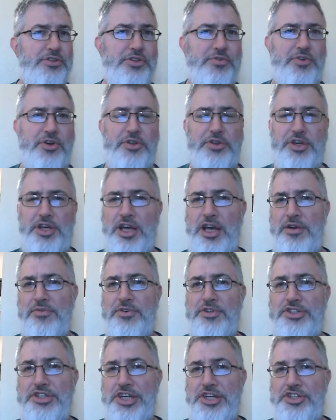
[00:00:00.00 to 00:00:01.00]
of all the
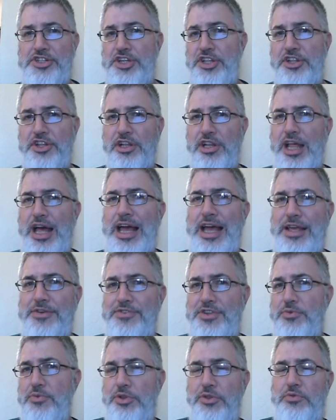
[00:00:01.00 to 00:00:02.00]
conversation, the lives
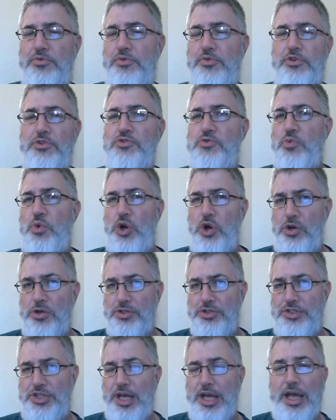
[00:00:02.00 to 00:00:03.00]
that went through those
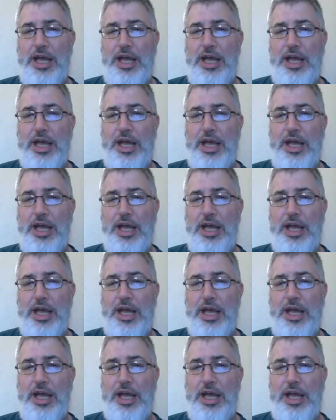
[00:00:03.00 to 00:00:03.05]
walls.